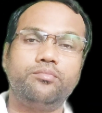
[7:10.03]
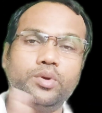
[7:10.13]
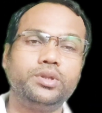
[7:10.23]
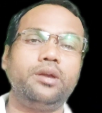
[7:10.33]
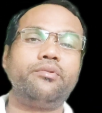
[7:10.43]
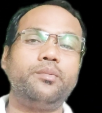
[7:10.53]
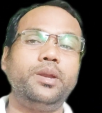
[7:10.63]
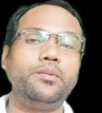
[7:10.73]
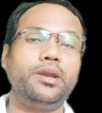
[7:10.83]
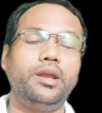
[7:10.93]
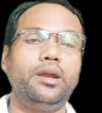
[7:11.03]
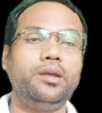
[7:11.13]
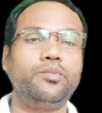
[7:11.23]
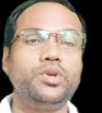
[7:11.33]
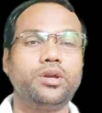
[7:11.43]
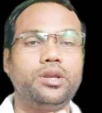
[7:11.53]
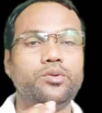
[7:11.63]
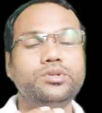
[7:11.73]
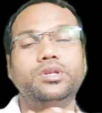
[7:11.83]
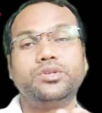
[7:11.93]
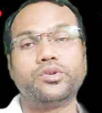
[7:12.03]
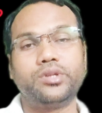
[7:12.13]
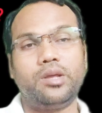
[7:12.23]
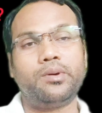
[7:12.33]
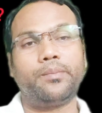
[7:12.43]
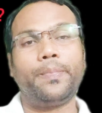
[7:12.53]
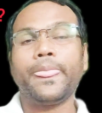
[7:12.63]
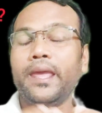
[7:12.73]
both affirmative and negative. We can use this auxiliary verb.